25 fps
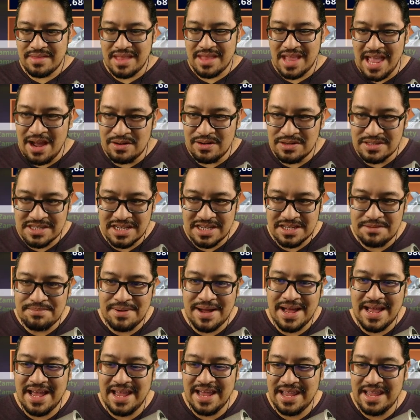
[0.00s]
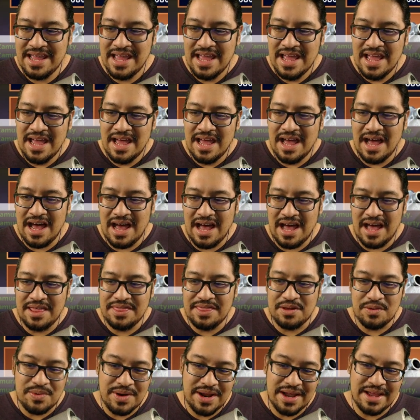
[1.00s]
I was going to buy uh,
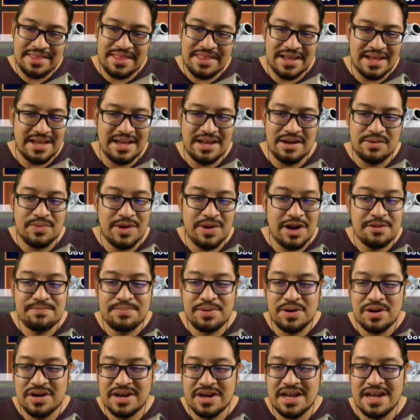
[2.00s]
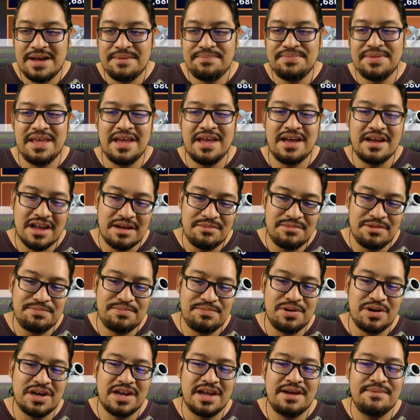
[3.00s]
the, rare, the rare perk up, the uncommon
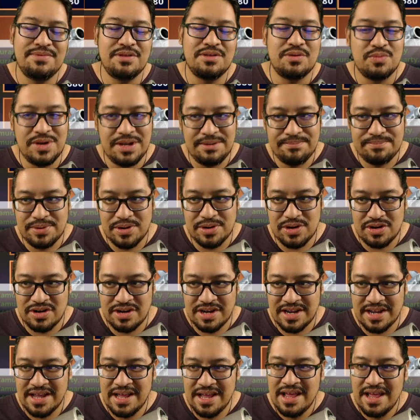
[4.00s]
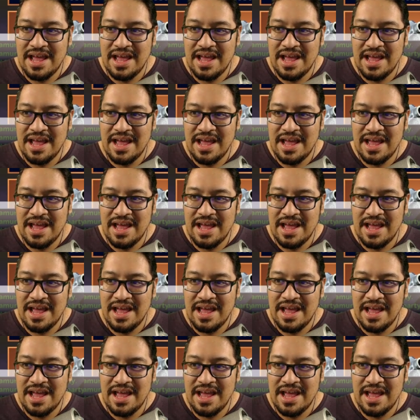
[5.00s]
perk up, the re-perk,